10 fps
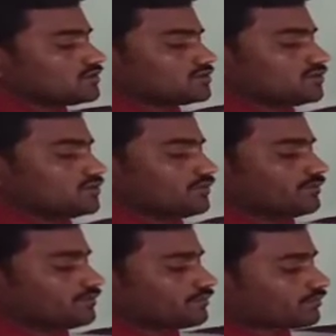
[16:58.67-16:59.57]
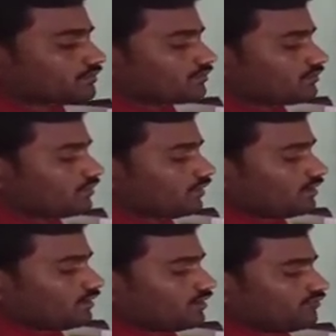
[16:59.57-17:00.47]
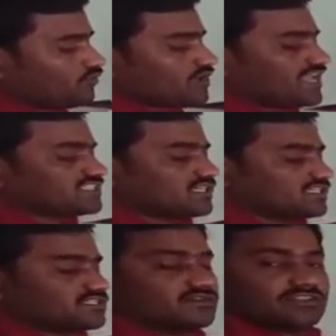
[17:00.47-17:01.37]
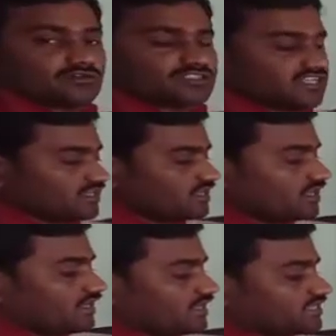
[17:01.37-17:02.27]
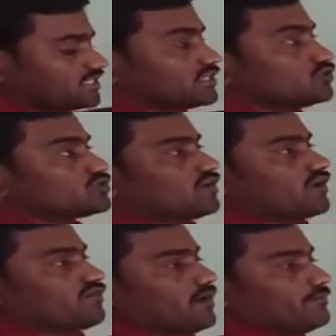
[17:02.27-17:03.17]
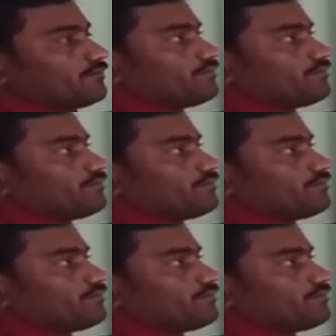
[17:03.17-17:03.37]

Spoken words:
So here 4,37,000. It is a usual form.